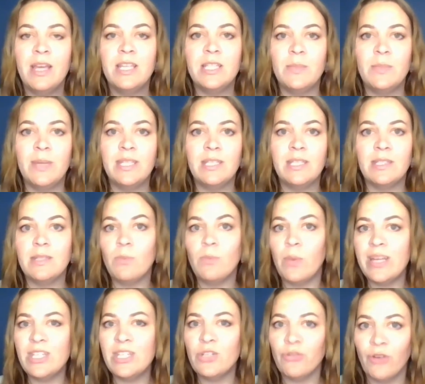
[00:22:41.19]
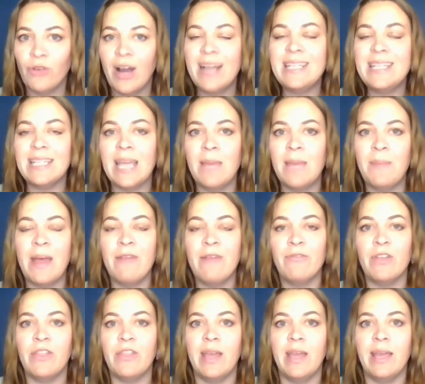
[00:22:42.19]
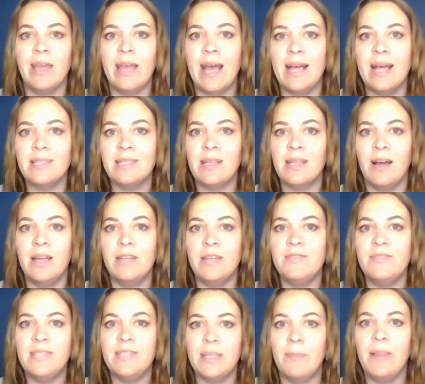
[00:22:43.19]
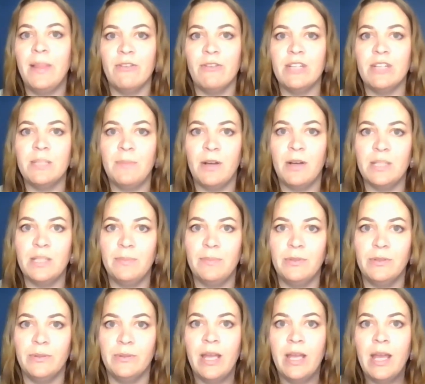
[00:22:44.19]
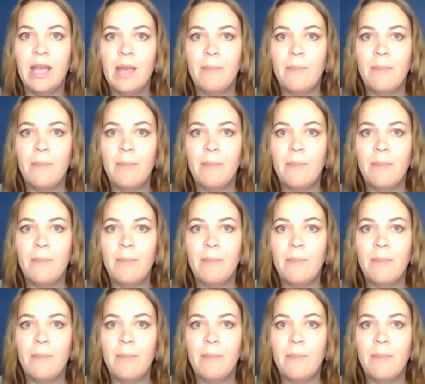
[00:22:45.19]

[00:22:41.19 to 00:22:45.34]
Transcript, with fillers: So we we try to keep everything as kind of similar as possible.